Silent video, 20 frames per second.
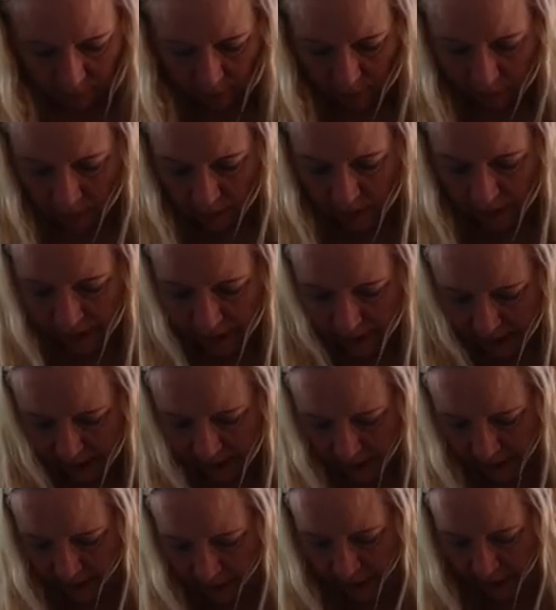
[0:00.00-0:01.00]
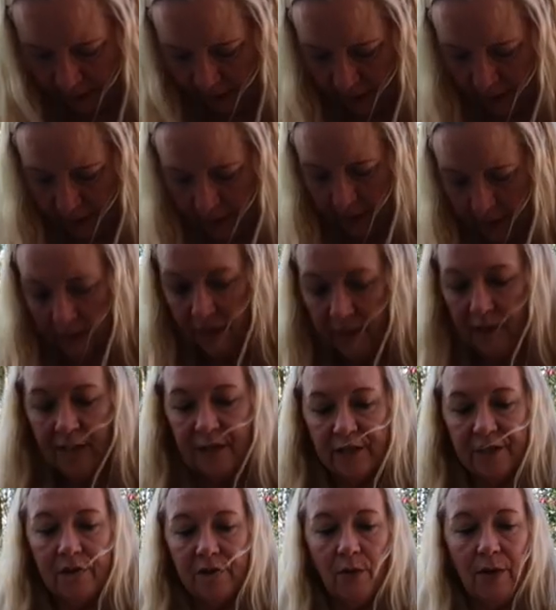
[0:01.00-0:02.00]
All right.
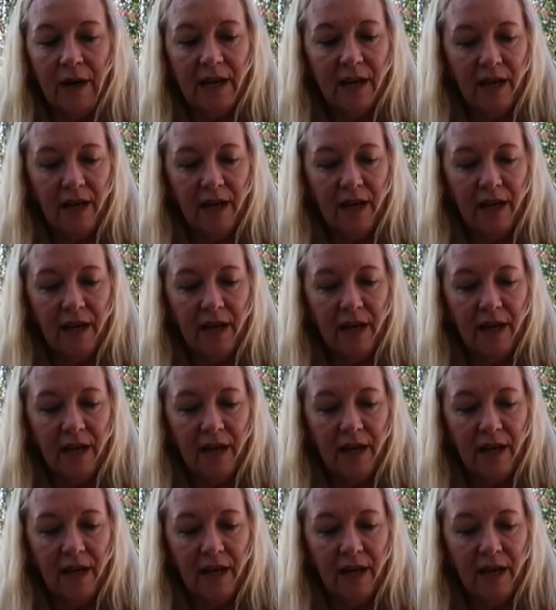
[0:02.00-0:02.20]
So I